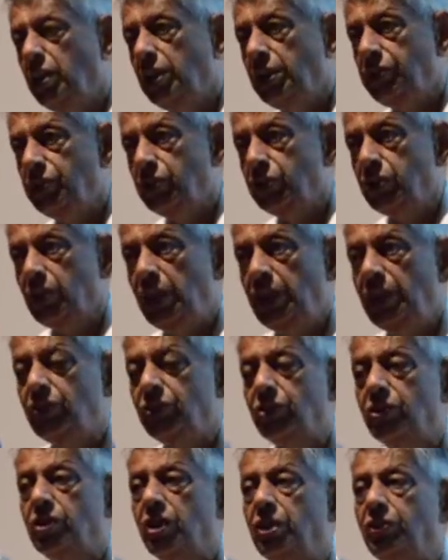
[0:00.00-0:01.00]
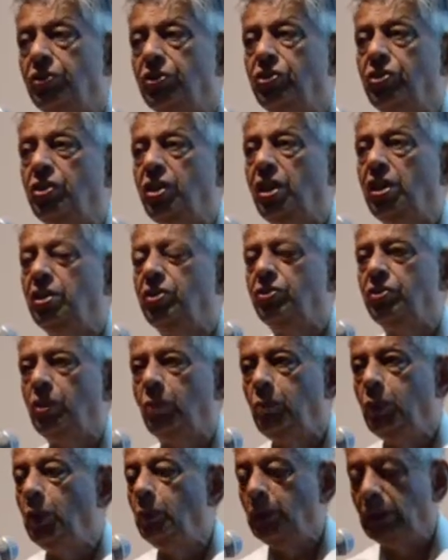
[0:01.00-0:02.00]
legislates and the state
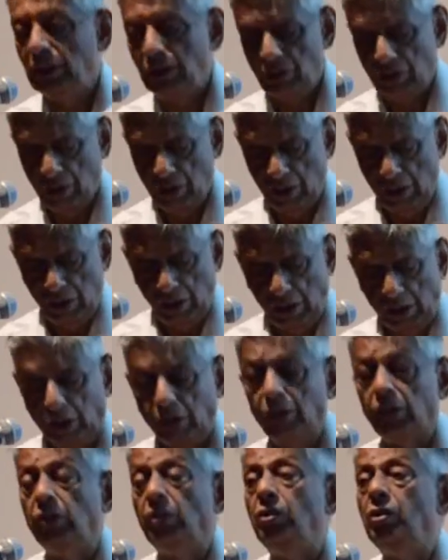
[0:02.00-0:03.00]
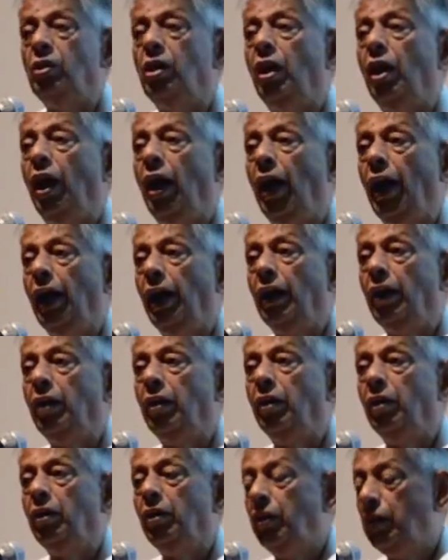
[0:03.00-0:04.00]
supplements, and
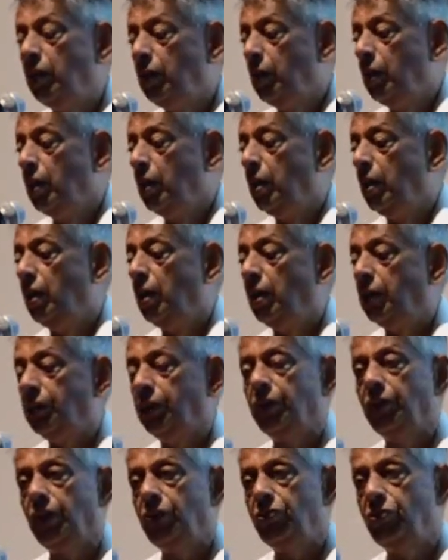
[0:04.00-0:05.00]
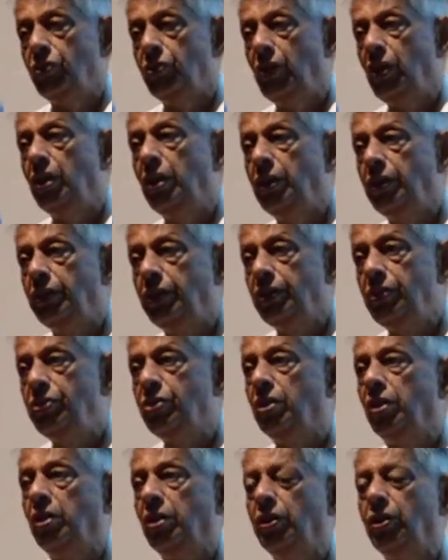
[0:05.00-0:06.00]
architectural
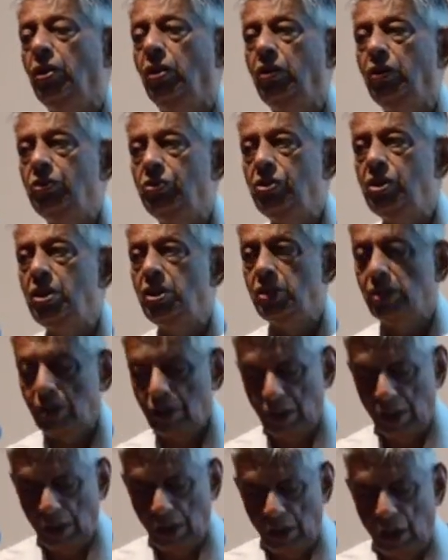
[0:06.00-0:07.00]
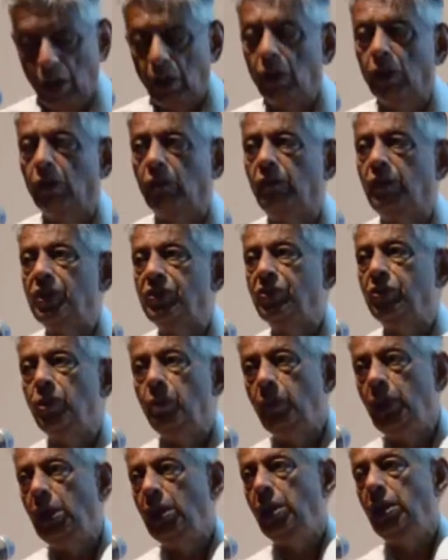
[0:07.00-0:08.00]
heritage, archaeology, where
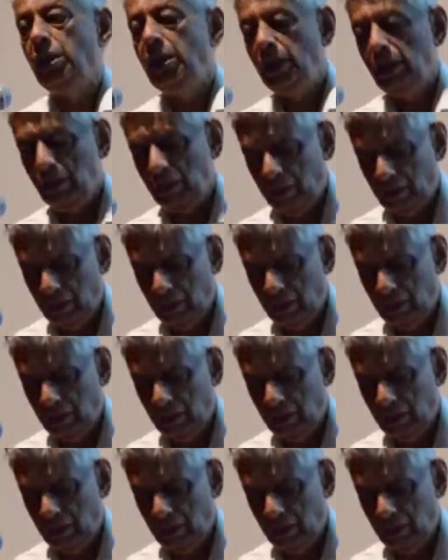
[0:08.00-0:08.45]
similarly